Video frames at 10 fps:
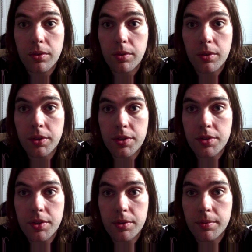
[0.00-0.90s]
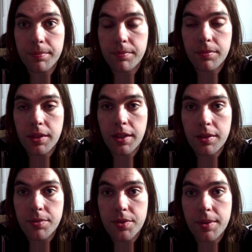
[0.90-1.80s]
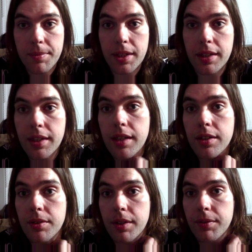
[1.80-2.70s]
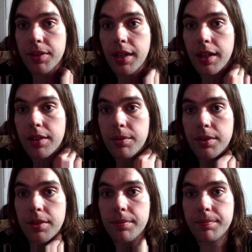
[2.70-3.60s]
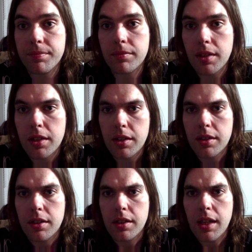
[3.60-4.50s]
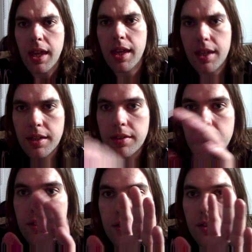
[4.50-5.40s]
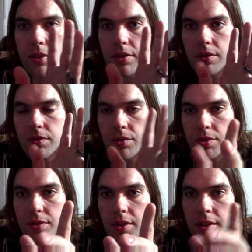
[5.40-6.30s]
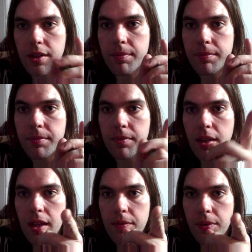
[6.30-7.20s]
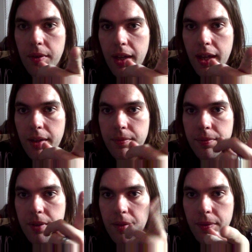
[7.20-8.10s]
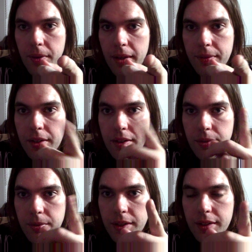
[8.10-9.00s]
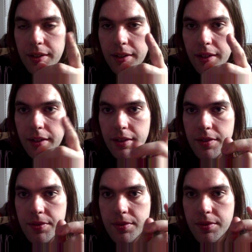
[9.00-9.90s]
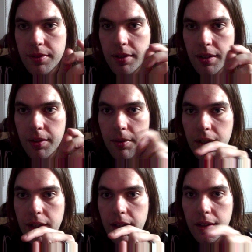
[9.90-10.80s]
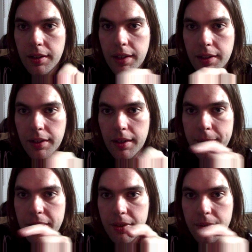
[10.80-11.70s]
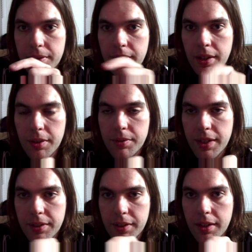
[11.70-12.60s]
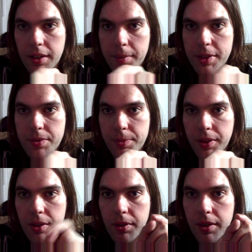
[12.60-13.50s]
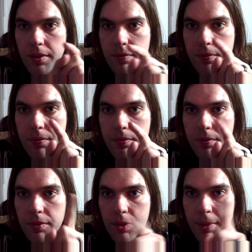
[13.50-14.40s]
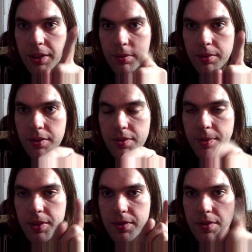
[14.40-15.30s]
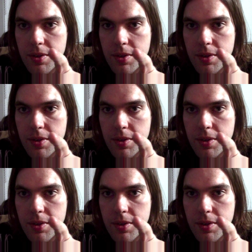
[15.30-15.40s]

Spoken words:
to do, something that you never thought you would do. And just so you know, if you have gone through anything like this, let me know down in the comments below if you've been through an experience